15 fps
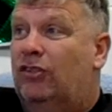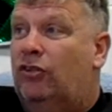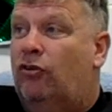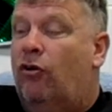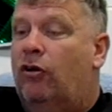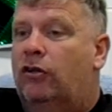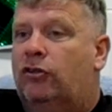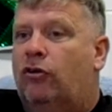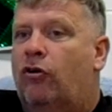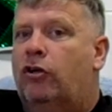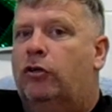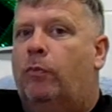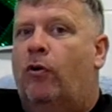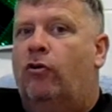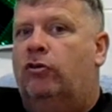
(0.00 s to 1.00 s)
Scot
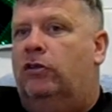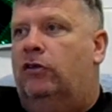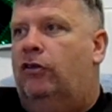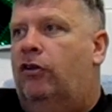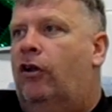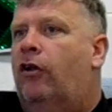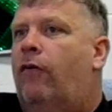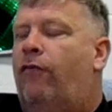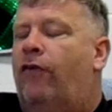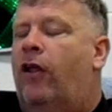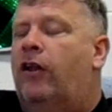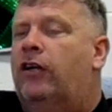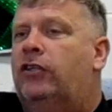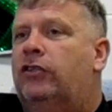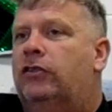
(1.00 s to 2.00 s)
Scottish is
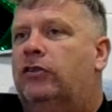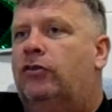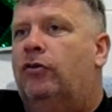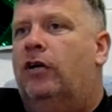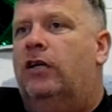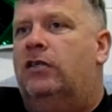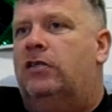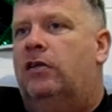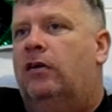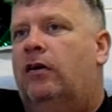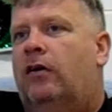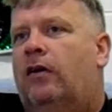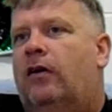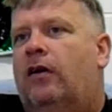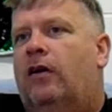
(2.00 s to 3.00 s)
flourishing, so it is.
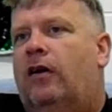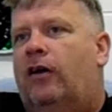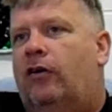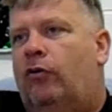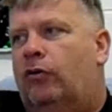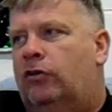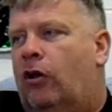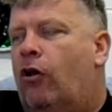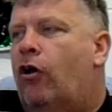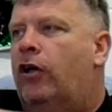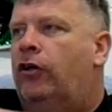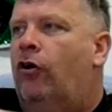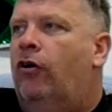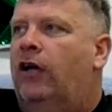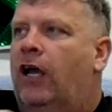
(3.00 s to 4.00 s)
Mm. You know, there's a
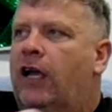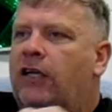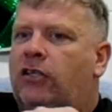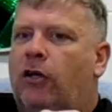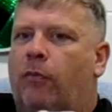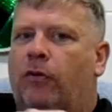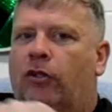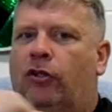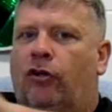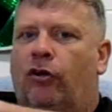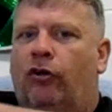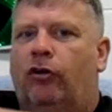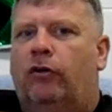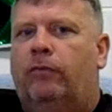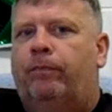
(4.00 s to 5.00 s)
lot of young guys coming
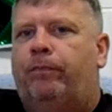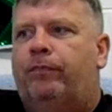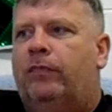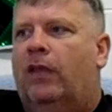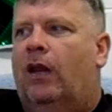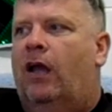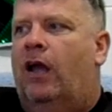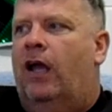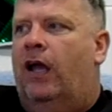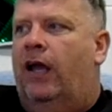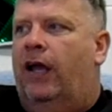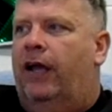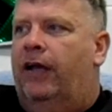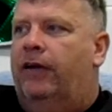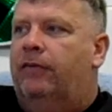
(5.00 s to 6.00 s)
through, uh,
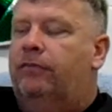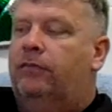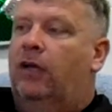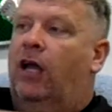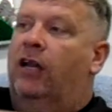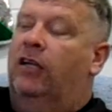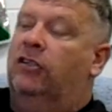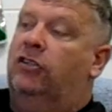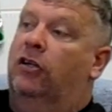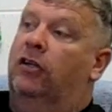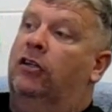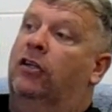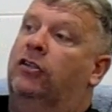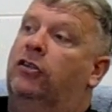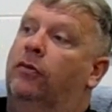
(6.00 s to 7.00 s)
and there's,
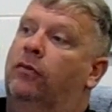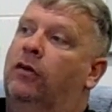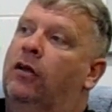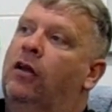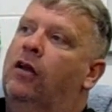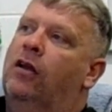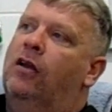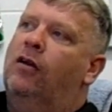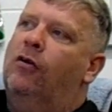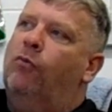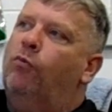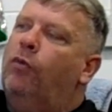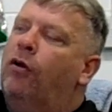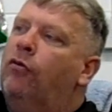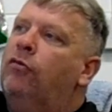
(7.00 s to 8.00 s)
there's a,
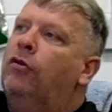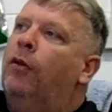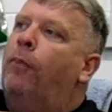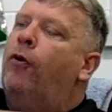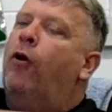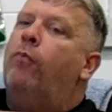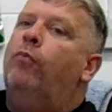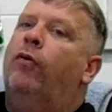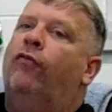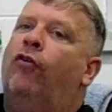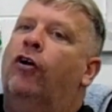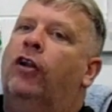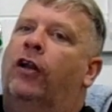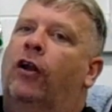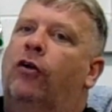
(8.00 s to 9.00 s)
the problem we've
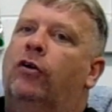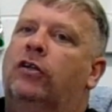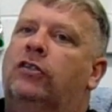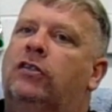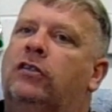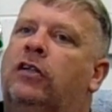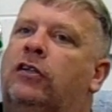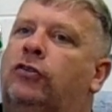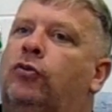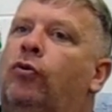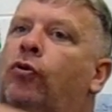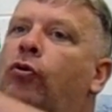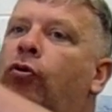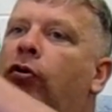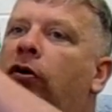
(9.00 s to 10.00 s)
got now is there's
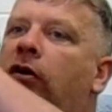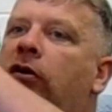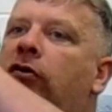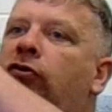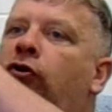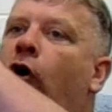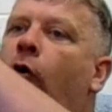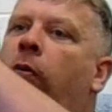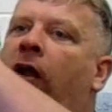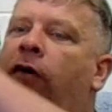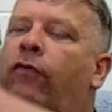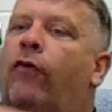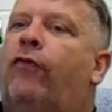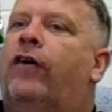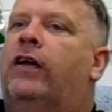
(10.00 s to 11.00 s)
no top
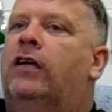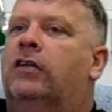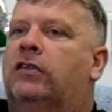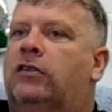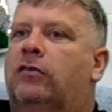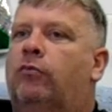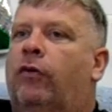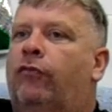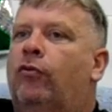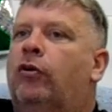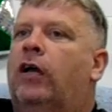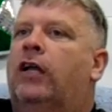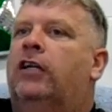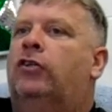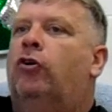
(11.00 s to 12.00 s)
level fighters. We've
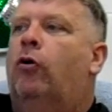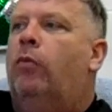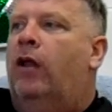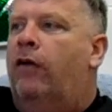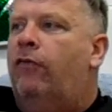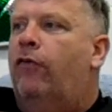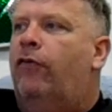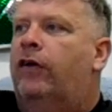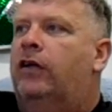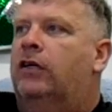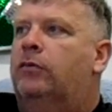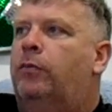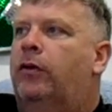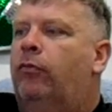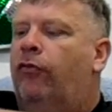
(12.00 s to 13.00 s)
not got any top level
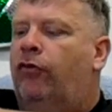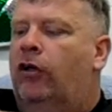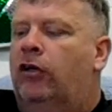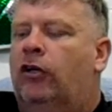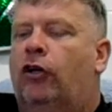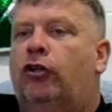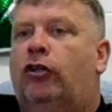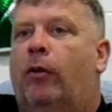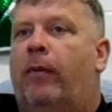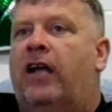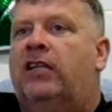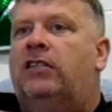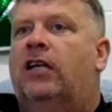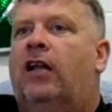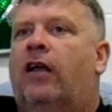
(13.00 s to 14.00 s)
fighters, but we've got good
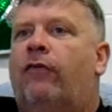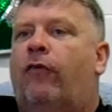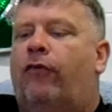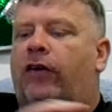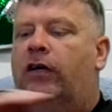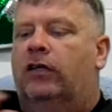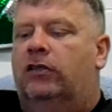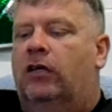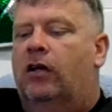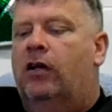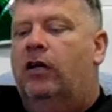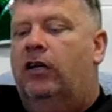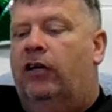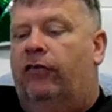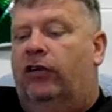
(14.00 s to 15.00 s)
domestic level mm. fighters.
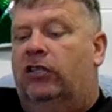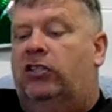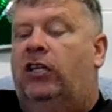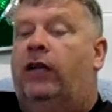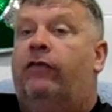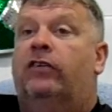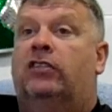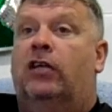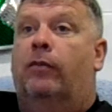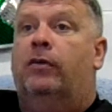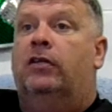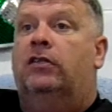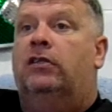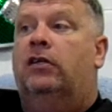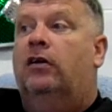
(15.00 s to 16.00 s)
You've got Stephen
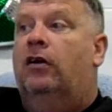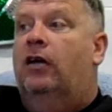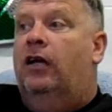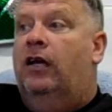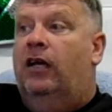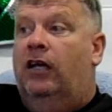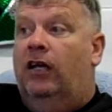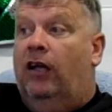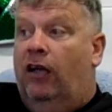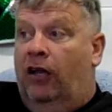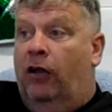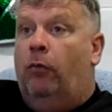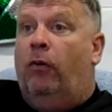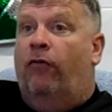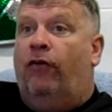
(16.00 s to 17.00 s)
Simmons,
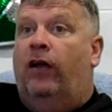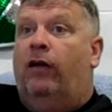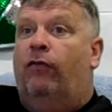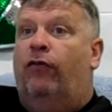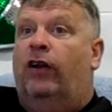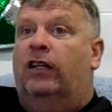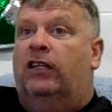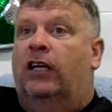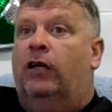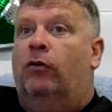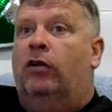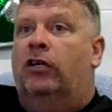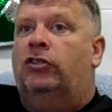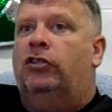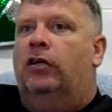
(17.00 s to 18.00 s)
he'll be fighting for a
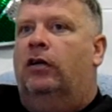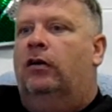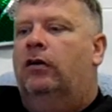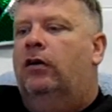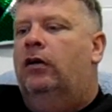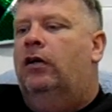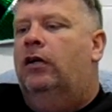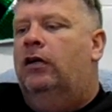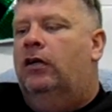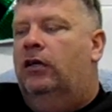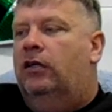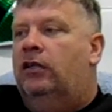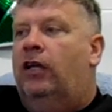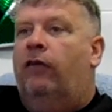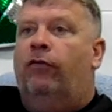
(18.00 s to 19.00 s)
title this year.
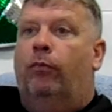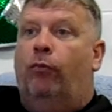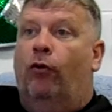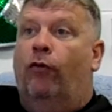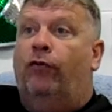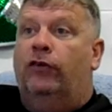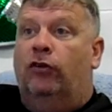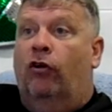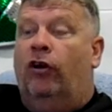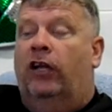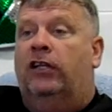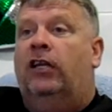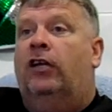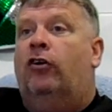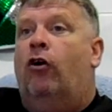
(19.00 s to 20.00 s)
David Brophy's
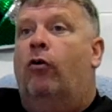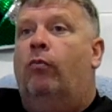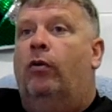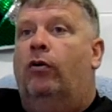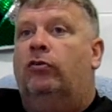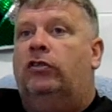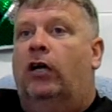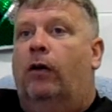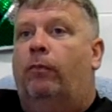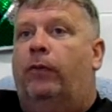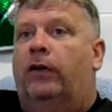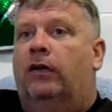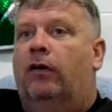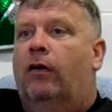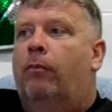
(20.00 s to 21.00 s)
already the Commonwealth
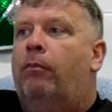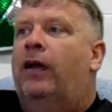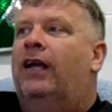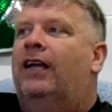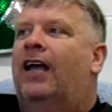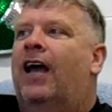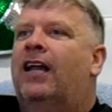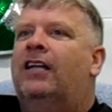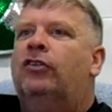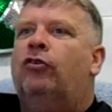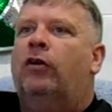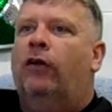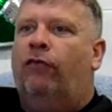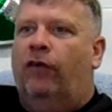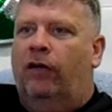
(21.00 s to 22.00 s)
champion. Big Gary's
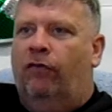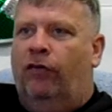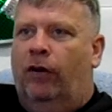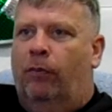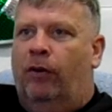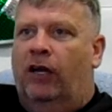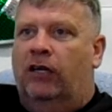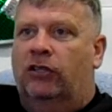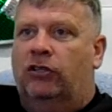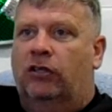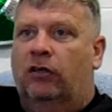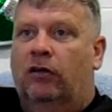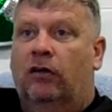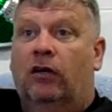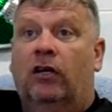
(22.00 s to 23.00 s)
going to fight for the
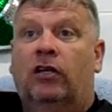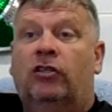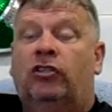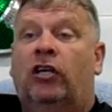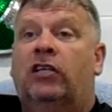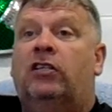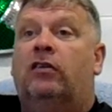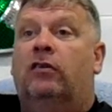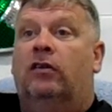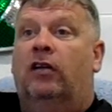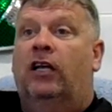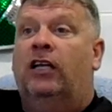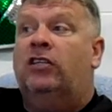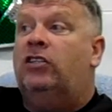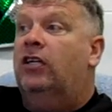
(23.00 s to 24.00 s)
British.
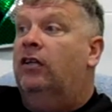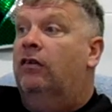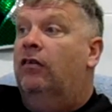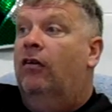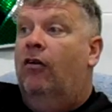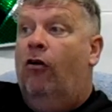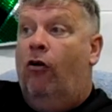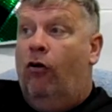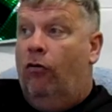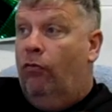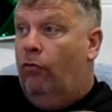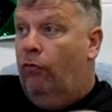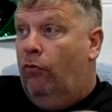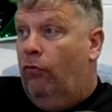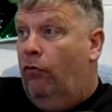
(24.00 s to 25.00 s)
Jason Easton,
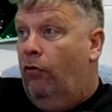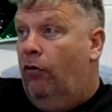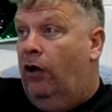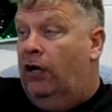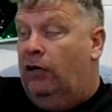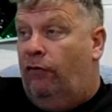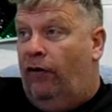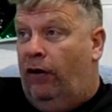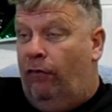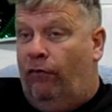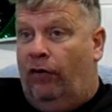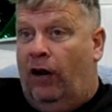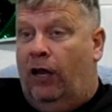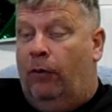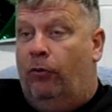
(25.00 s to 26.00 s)
he's fighting
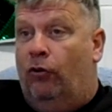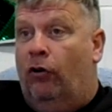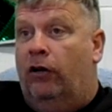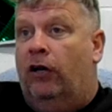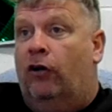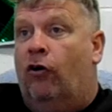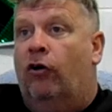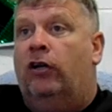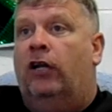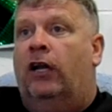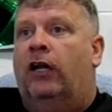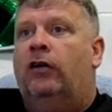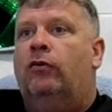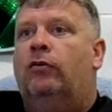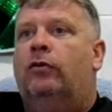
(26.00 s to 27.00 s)
for IBO
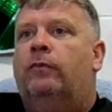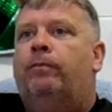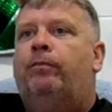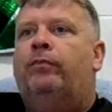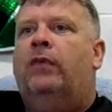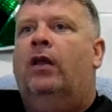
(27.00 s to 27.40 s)
Continental.